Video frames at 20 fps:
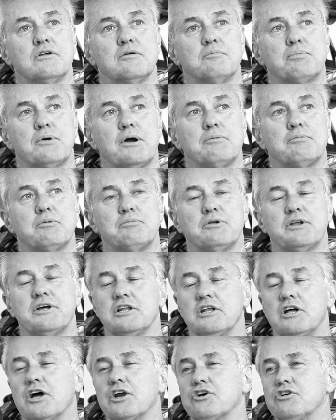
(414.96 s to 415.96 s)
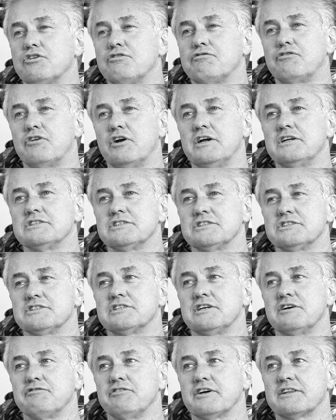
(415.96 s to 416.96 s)
probably a lot of good friends and
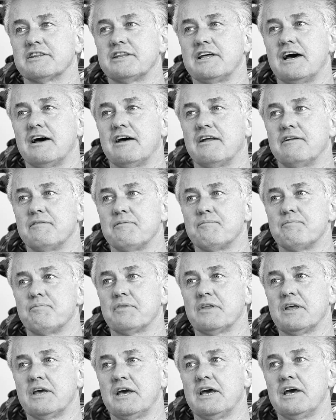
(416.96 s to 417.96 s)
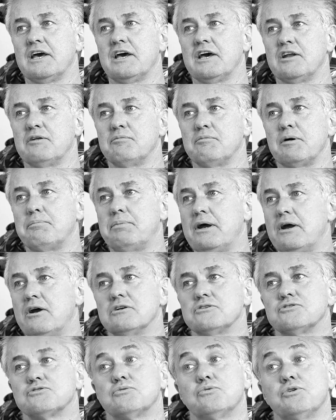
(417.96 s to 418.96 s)
stuff like that, and my
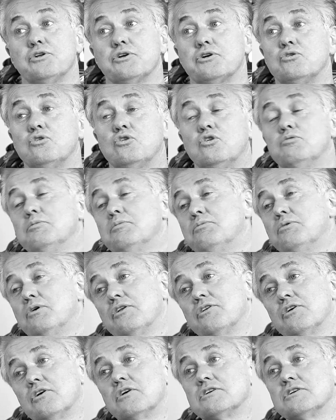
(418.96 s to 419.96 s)
parents were really cool, my brother